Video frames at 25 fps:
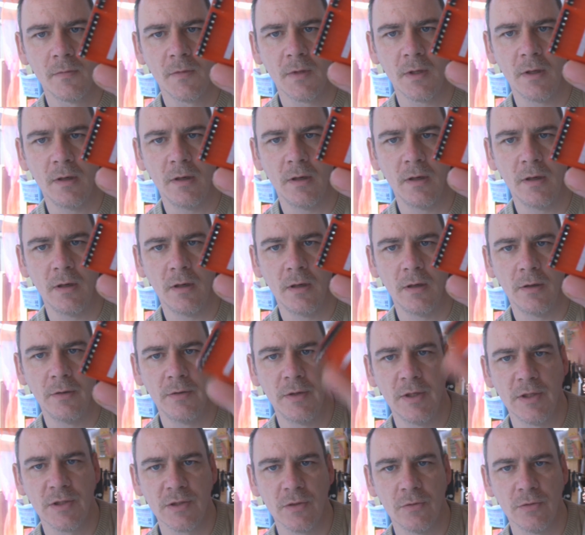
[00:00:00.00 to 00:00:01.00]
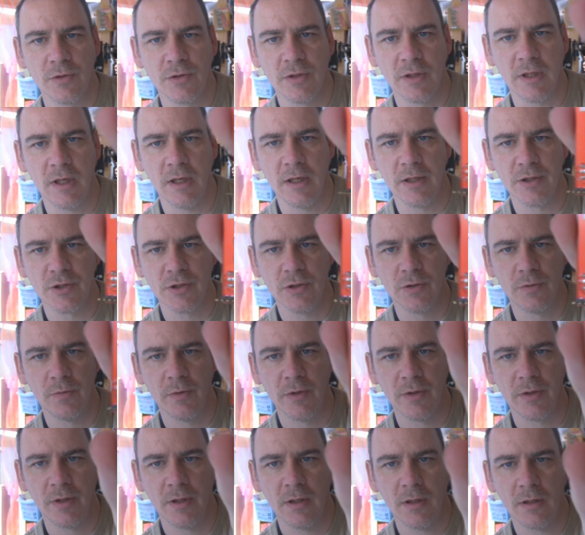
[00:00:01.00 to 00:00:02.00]
These also get issued
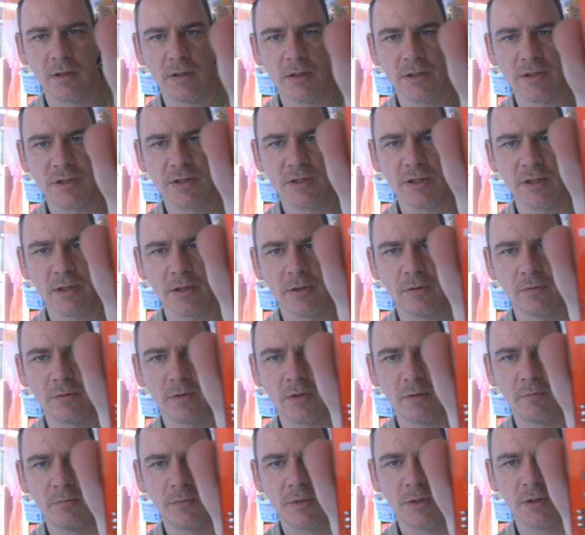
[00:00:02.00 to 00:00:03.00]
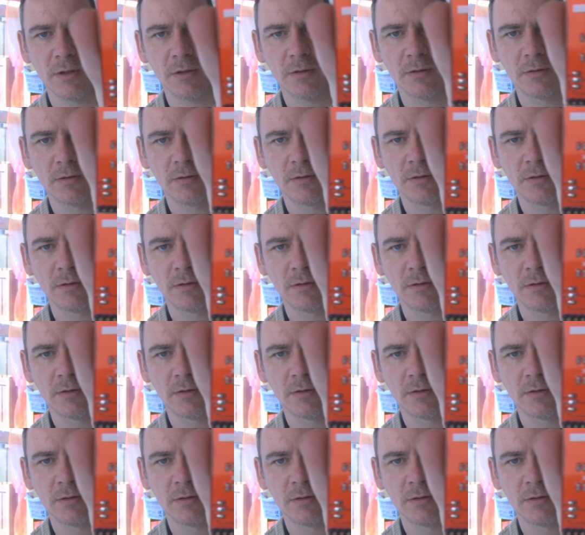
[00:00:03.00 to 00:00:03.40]
with a serial number,